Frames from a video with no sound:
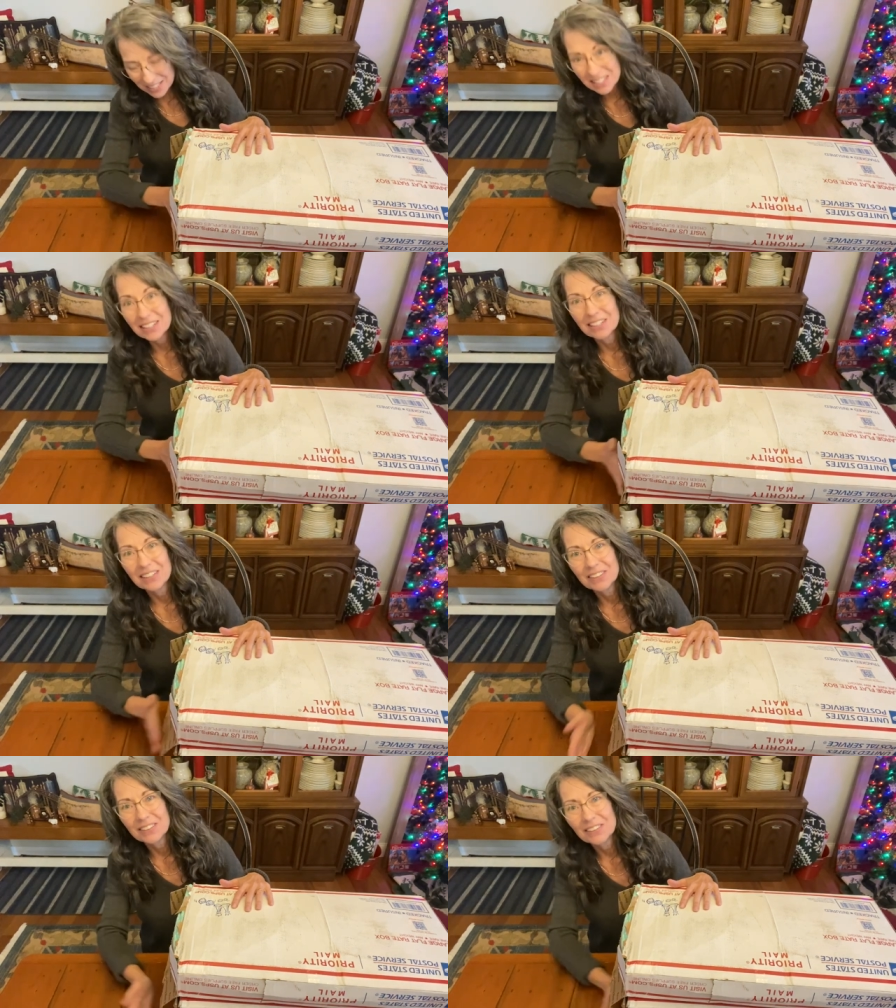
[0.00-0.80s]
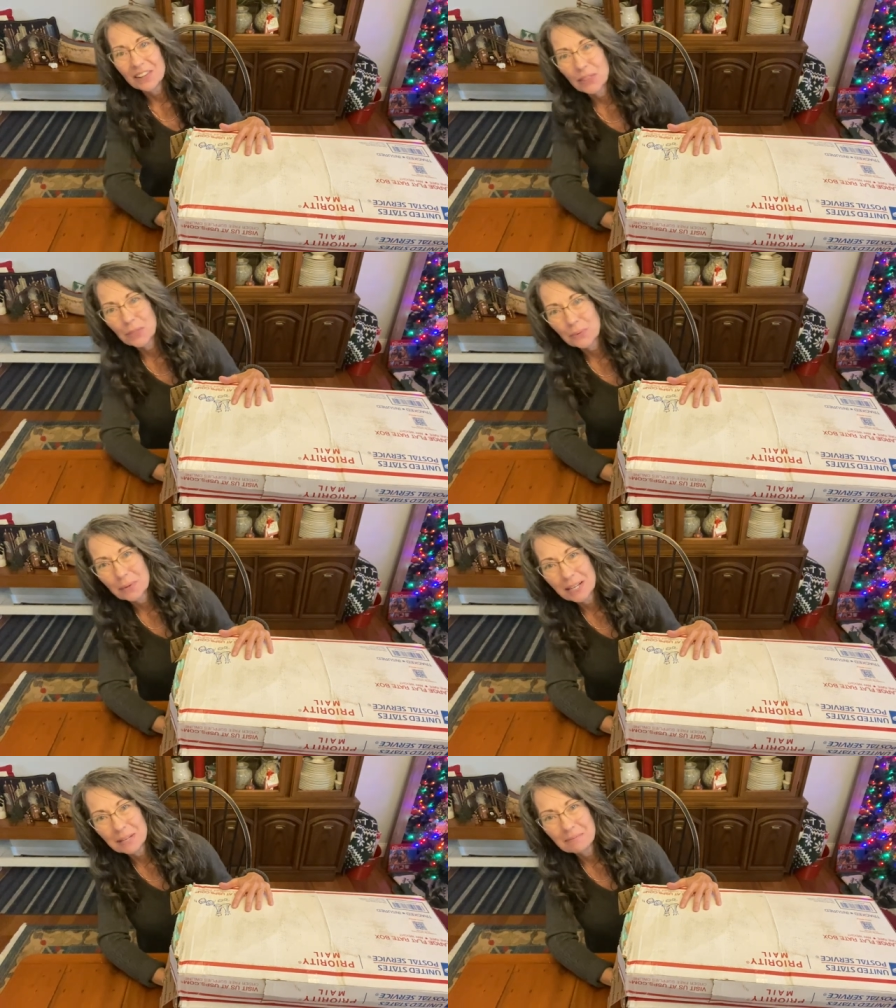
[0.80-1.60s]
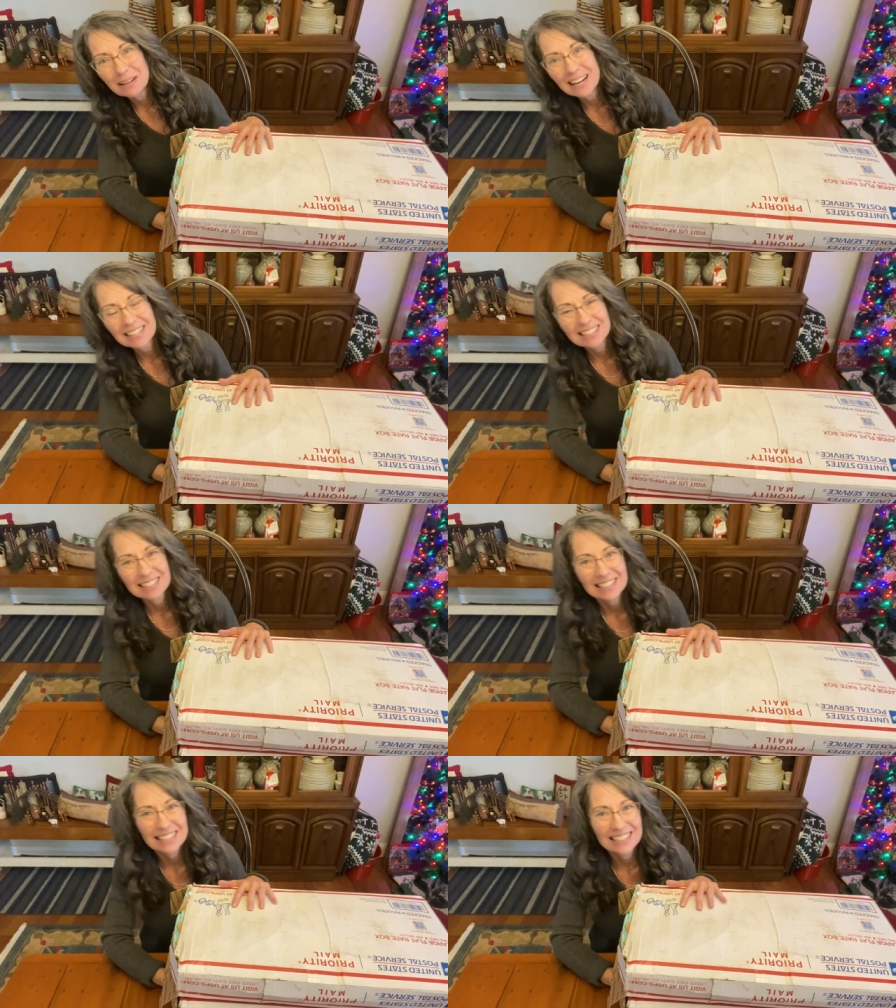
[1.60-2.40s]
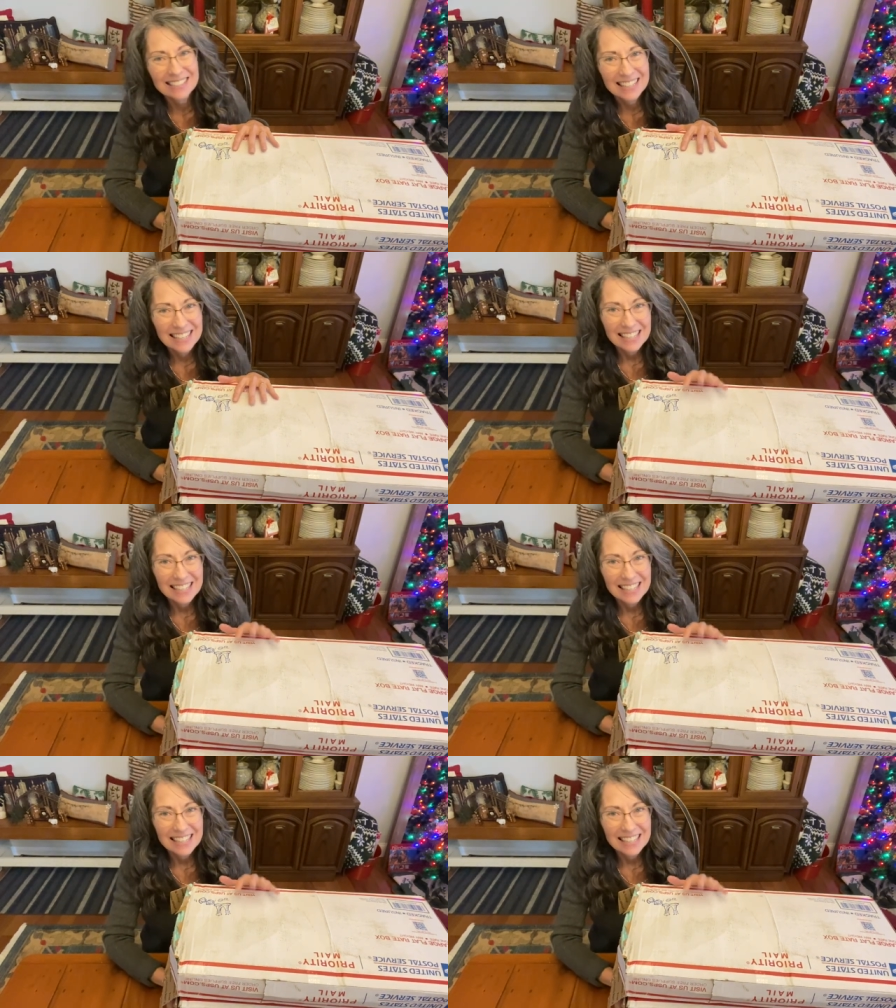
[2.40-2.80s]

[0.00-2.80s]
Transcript: two, three boxes